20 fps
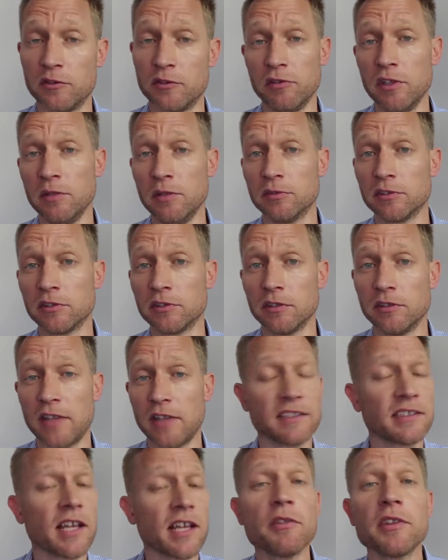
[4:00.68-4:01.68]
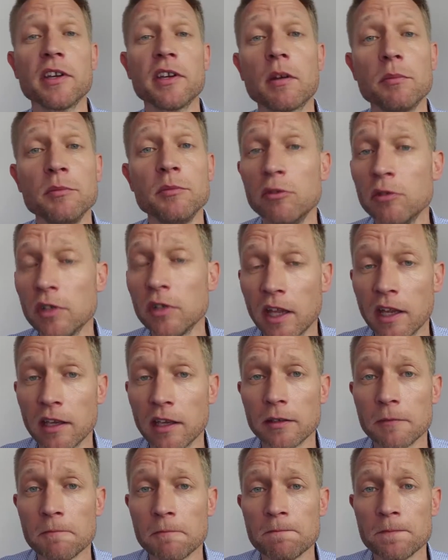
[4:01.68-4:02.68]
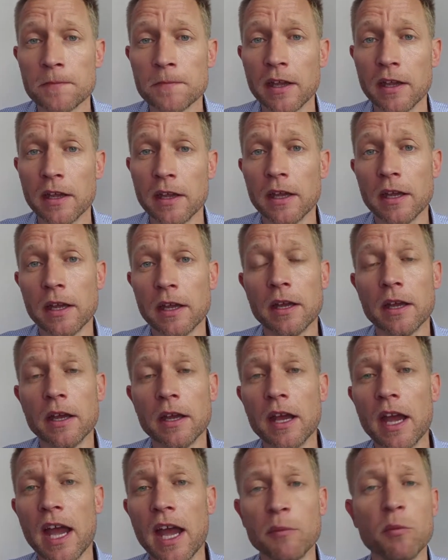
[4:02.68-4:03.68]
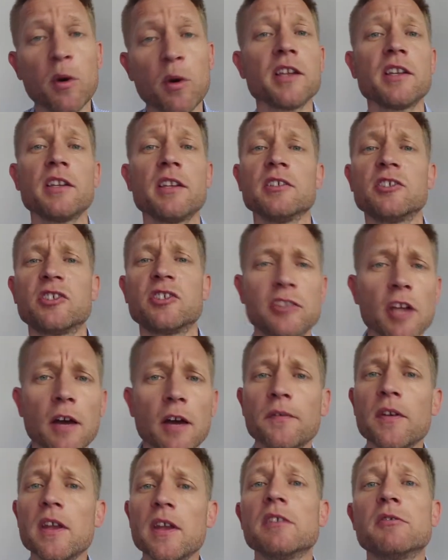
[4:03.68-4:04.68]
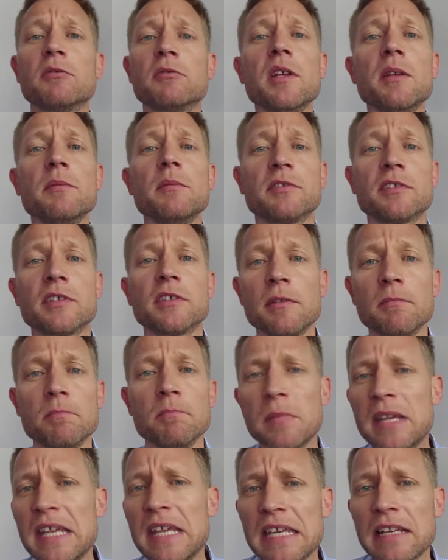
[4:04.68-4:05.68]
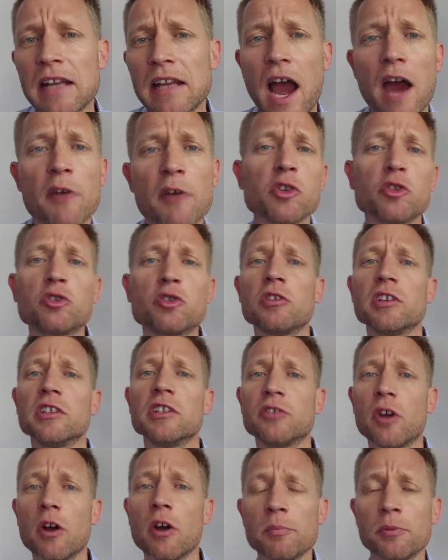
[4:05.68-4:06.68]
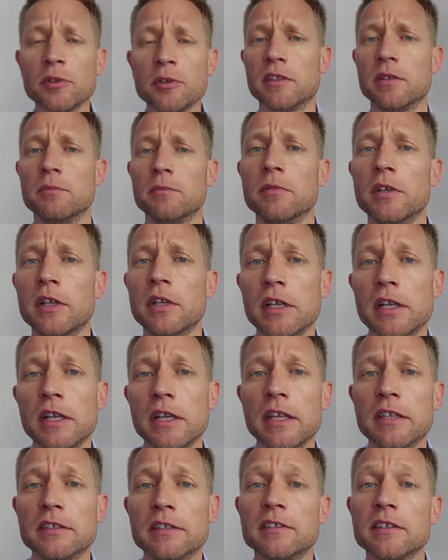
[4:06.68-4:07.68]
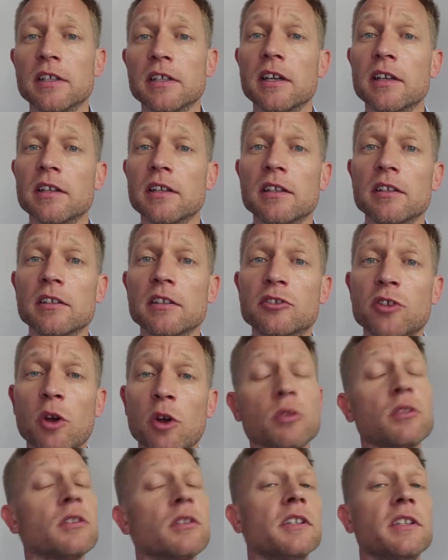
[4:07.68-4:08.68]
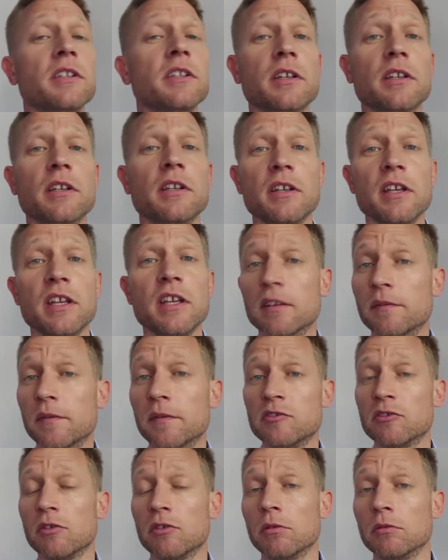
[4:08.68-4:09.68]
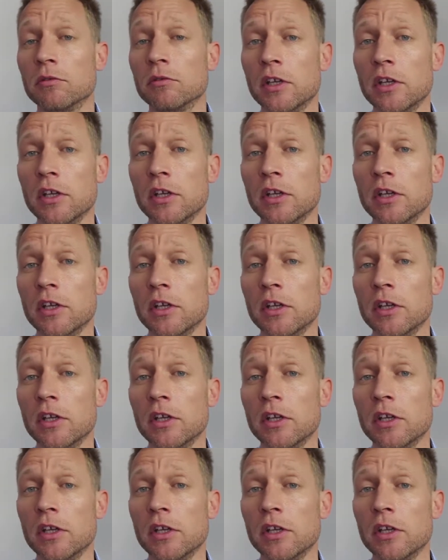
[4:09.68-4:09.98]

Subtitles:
dreams. That's how they communicate. And what stuff in dreams mean, how you should interpret them, is totally individual.